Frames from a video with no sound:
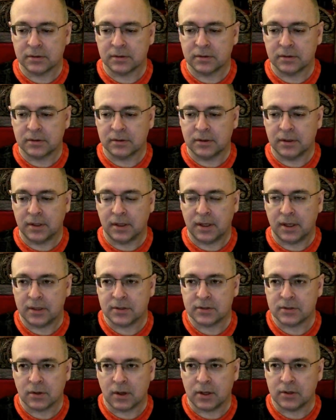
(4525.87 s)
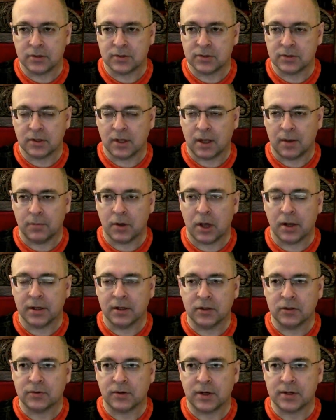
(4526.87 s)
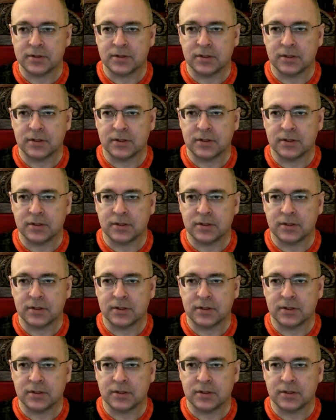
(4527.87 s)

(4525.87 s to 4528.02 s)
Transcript: And so I'm not interested.